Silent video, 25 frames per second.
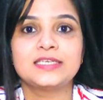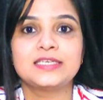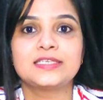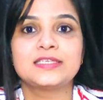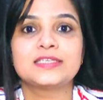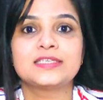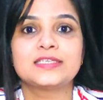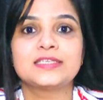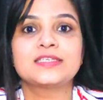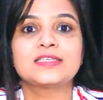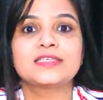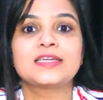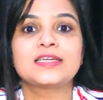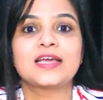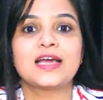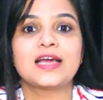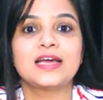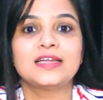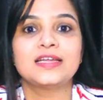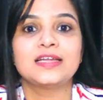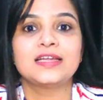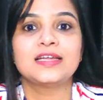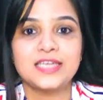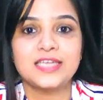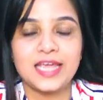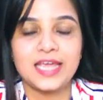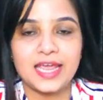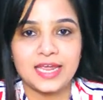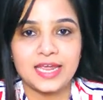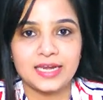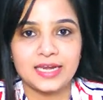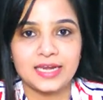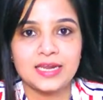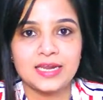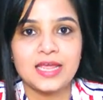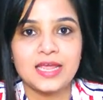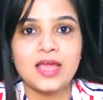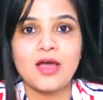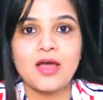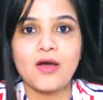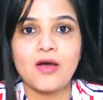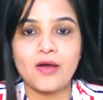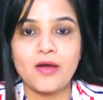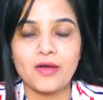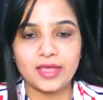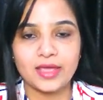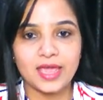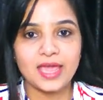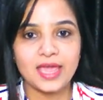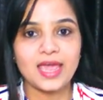doesn't contain.
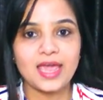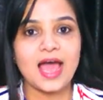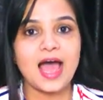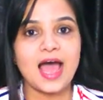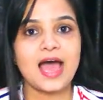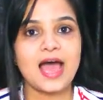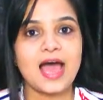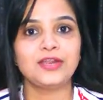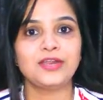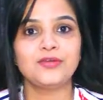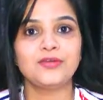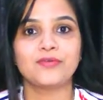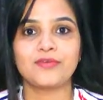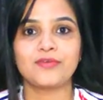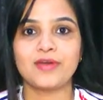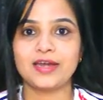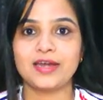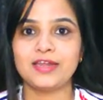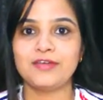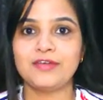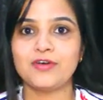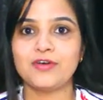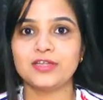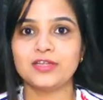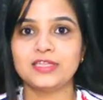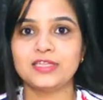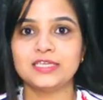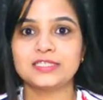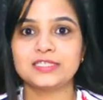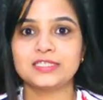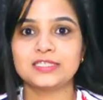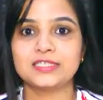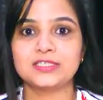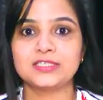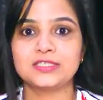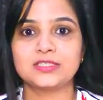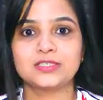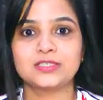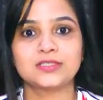Okay, are you ready for this